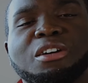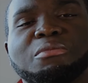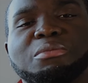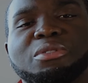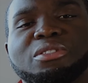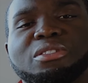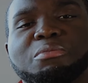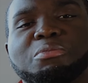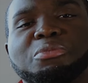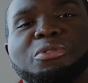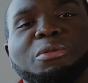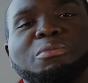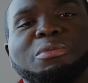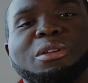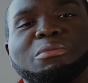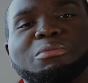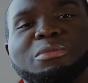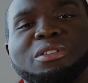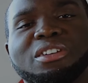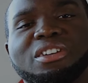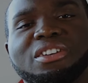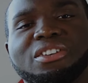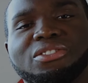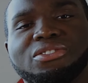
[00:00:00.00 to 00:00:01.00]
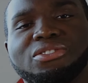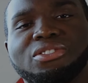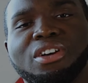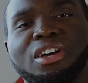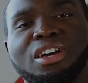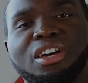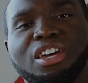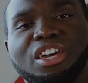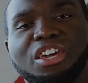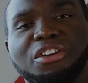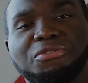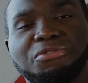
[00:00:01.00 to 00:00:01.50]
But the problem is,
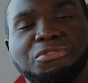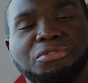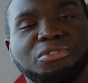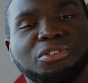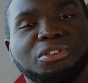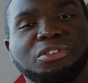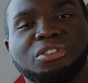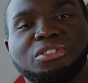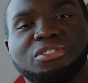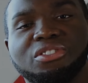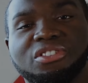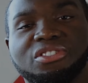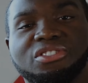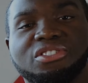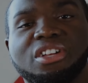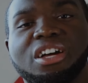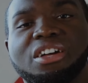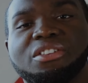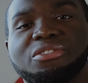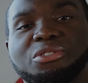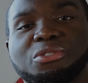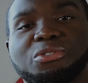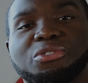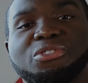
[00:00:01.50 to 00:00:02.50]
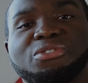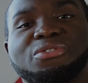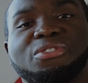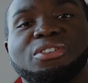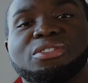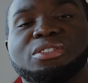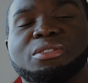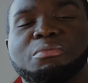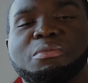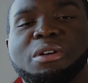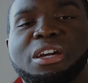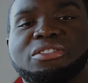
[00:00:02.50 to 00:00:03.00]
if you don't understand those
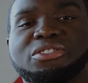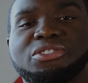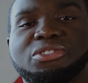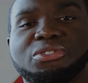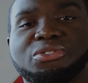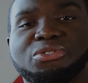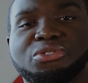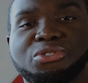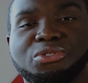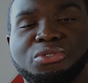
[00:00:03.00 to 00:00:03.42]
fundamentals,